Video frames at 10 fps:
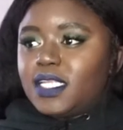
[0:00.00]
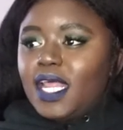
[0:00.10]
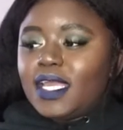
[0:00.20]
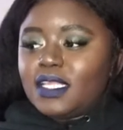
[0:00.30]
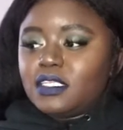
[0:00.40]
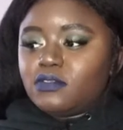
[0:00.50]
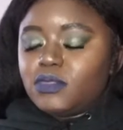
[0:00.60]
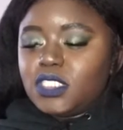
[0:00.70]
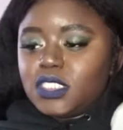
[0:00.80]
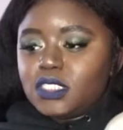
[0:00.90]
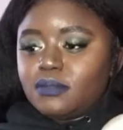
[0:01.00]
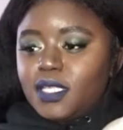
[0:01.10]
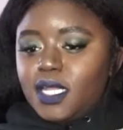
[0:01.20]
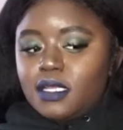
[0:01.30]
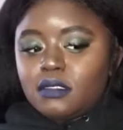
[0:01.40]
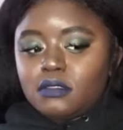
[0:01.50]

Did I get these from Yeezy Supply?